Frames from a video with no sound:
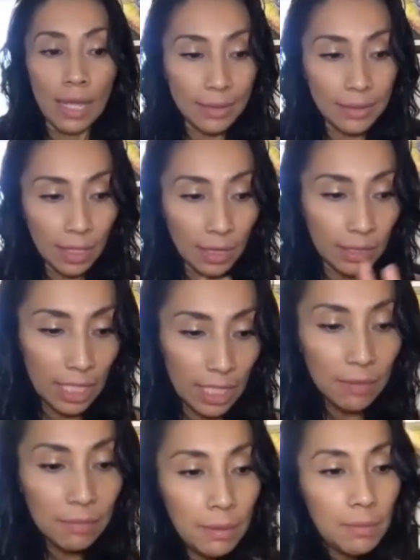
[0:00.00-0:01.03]
and I'll
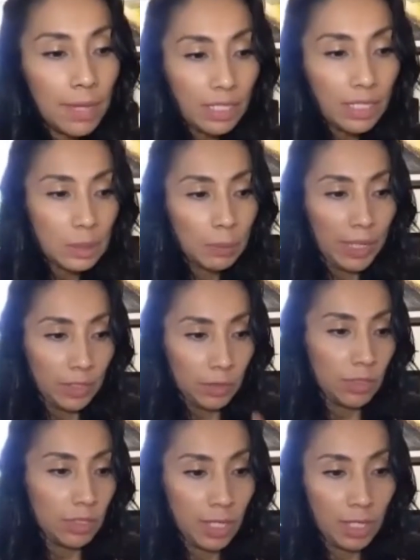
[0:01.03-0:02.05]
give them that space to
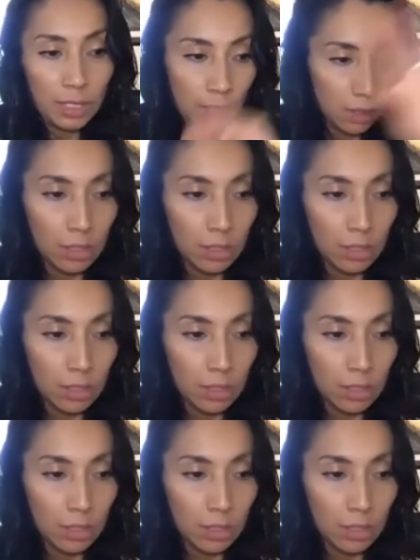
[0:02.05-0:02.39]
say,